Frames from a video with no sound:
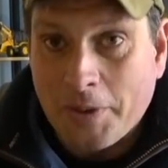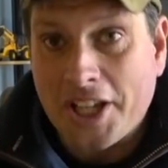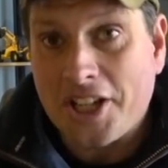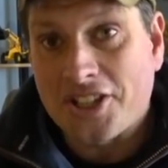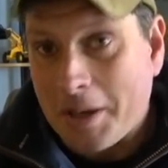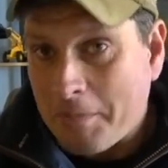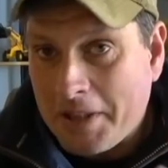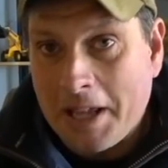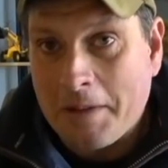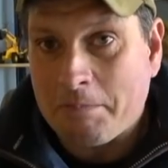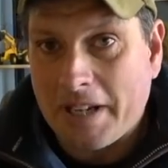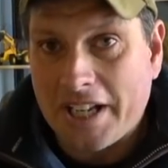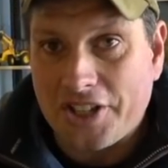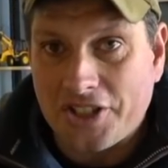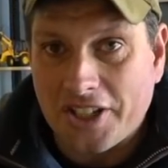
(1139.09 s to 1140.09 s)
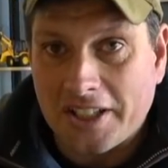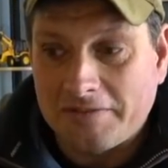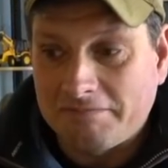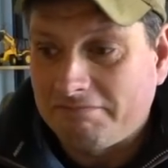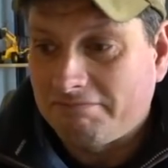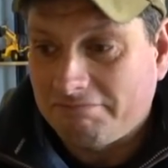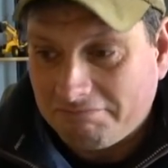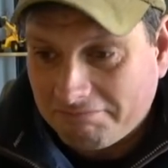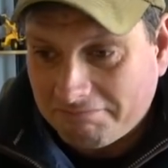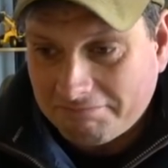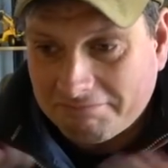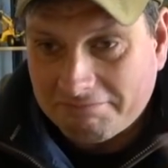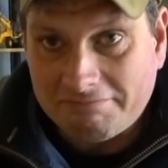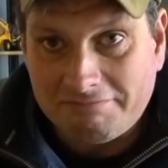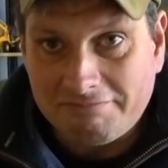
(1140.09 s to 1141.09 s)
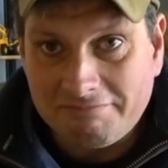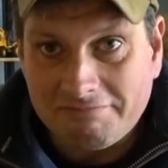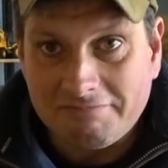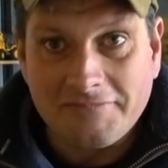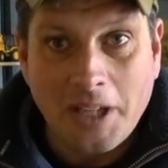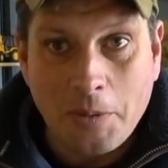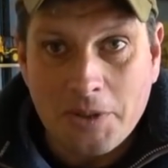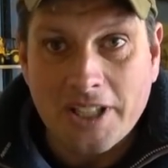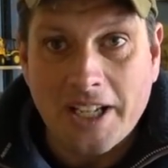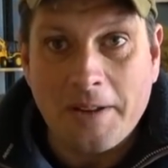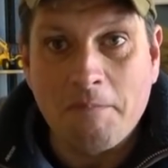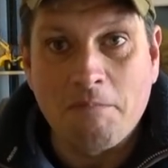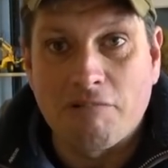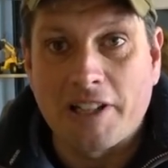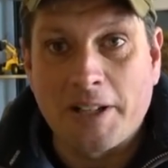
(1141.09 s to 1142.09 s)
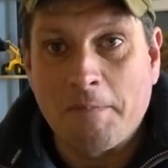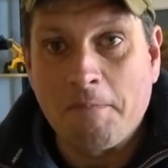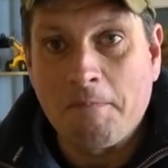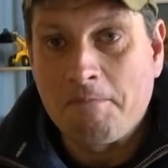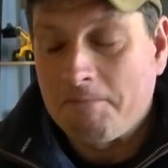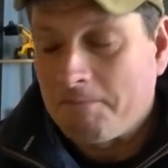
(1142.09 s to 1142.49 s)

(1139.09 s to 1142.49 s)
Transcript: When they sent me that picture, that was it, brilliant.